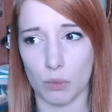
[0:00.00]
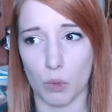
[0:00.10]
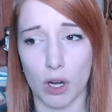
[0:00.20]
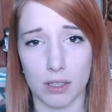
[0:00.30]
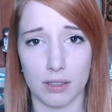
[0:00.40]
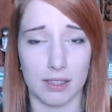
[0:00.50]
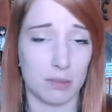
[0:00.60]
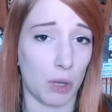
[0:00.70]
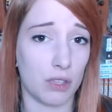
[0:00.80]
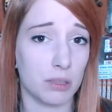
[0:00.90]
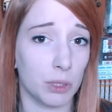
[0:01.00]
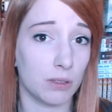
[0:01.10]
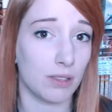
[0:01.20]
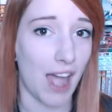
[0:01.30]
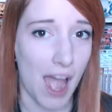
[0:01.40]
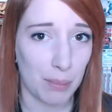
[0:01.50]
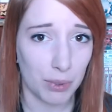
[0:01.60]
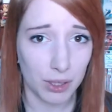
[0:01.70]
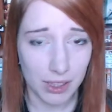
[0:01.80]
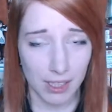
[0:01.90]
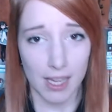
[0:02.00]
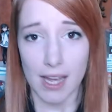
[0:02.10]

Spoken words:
what is possible to happen,